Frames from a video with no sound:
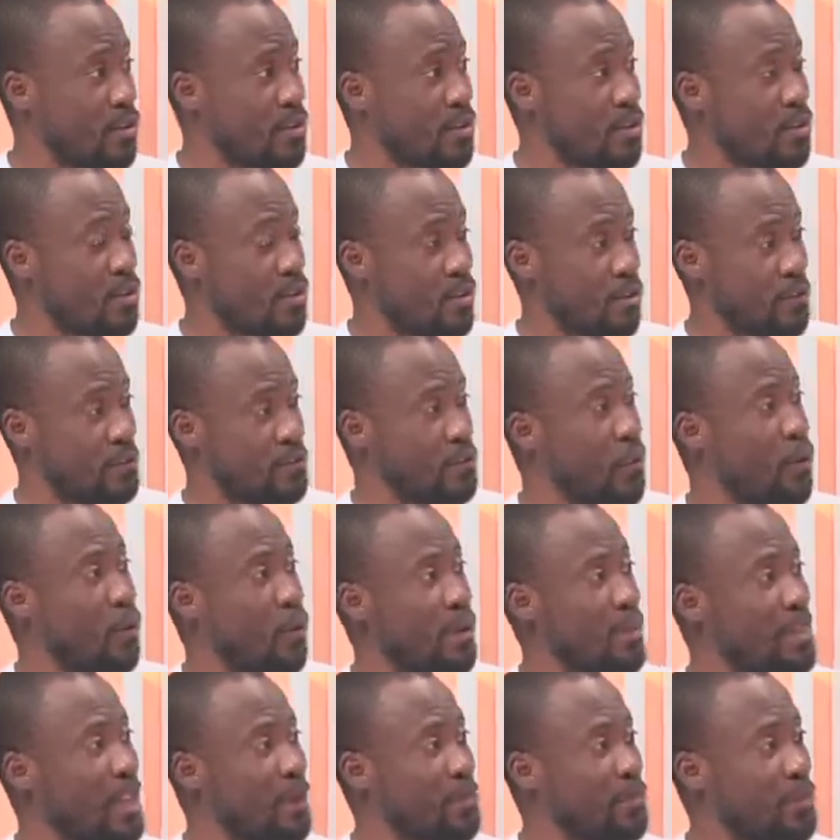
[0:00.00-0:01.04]
for
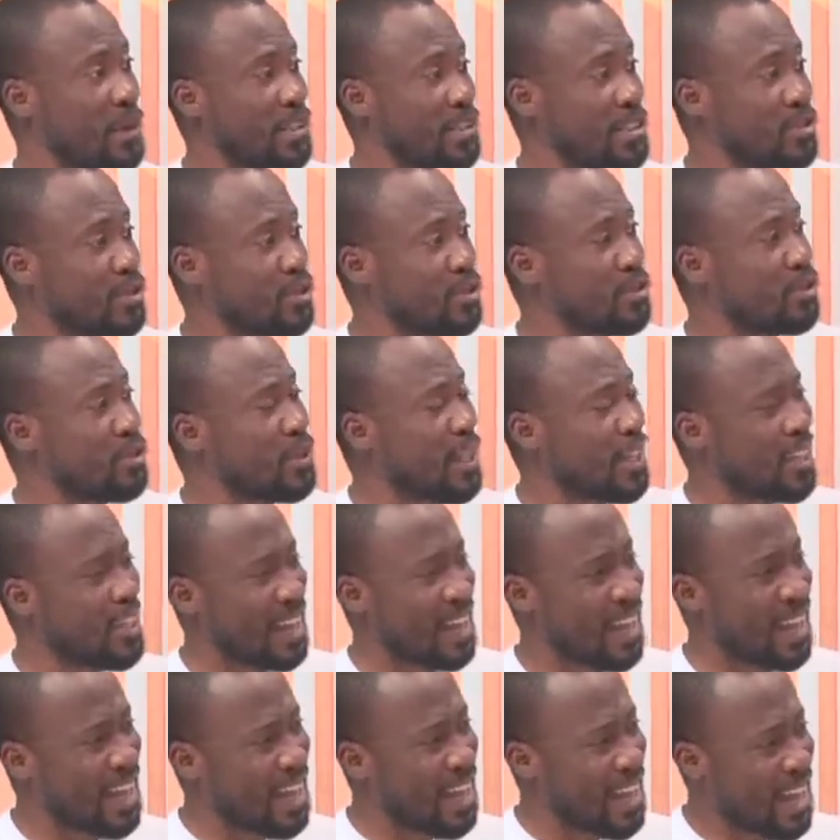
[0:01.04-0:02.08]
that person to do that.
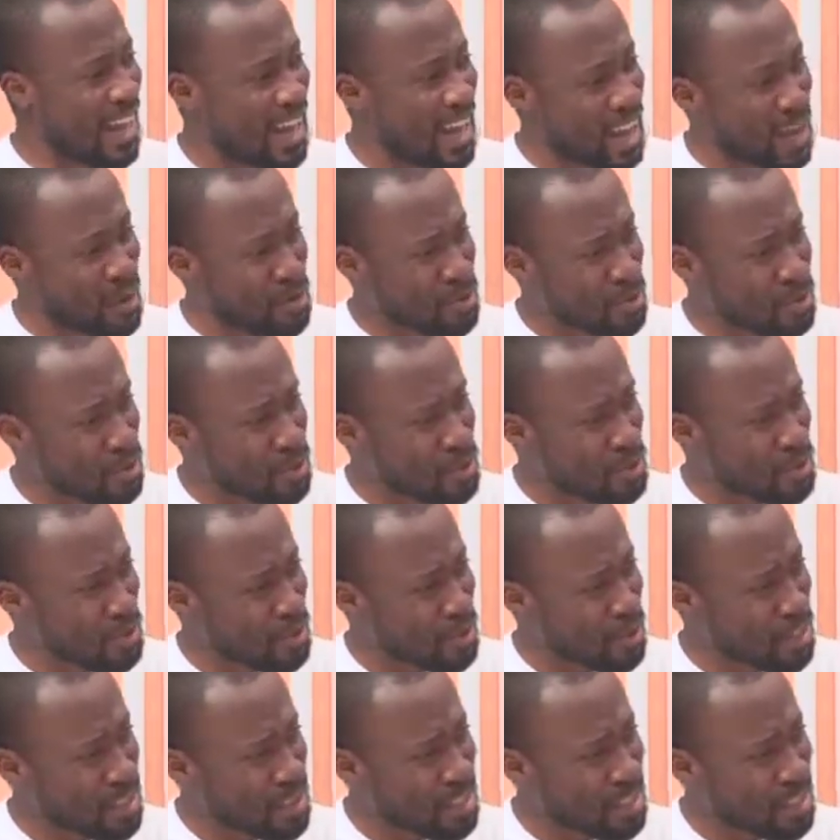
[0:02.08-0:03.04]
How do you